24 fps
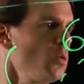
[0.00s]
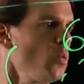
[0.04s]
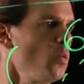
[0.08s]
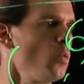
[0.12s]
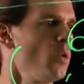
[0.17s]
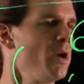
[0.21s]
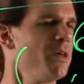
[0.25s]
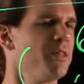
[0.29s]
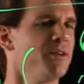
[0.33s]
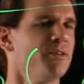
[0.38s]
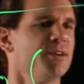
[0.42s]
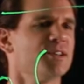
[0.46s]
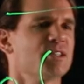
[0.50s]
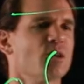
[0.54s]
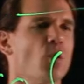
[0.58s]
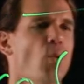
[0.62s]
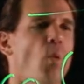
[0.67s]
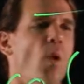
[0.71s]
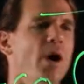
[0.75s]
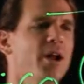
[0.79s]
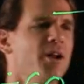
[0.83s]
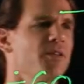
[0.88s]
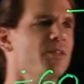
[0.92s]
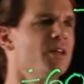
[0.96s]
where there is a
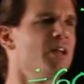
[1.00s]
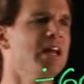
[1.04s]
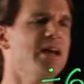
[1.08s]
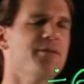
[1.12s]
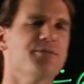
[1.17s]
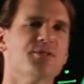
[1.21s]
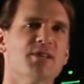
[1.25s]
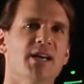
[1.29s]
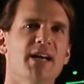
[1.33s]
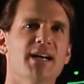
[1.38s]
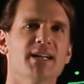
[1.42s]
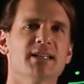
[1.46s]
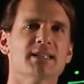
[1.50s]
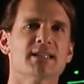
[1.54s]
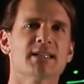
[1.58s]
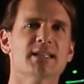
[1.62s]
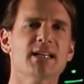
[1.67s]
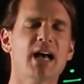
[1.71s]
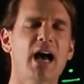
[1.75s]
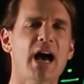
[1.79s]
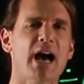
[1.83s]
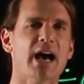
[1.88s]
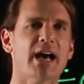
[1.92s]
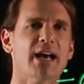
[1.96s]
one on the left-hand
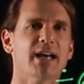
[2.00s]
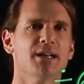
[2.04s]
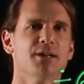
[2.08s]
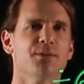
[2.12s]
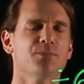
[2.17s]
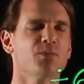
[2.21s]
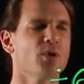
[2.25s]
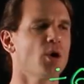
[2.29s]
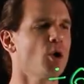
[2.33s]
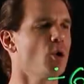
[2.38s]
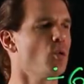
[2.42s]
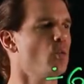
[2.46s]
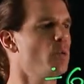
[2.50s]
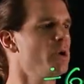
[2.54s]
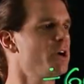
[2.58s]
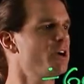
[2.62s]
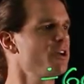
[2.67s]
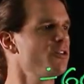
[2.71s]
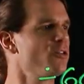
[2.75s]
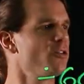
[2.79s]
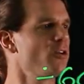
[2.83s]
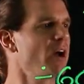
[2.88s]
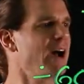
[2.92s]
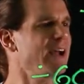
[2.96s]
side, we
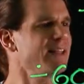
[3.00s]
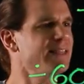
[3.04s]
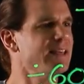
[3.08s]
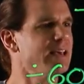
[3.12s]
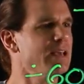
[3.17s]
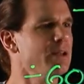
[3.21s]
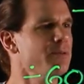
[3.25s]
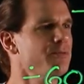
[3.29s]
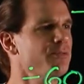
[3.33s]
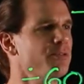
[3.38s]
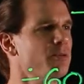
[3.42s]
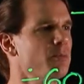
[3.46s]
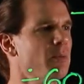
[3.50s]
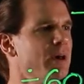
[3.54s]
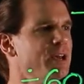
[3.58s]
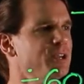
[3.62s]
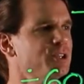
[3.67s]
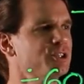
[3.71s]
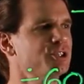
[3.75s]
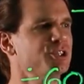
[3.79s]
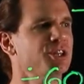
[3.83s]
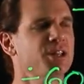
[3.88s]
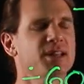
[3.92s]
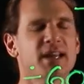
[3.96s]
could write the
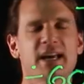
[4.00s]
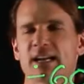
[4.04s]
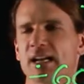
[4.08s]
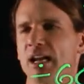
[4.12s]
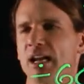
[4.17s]
information in that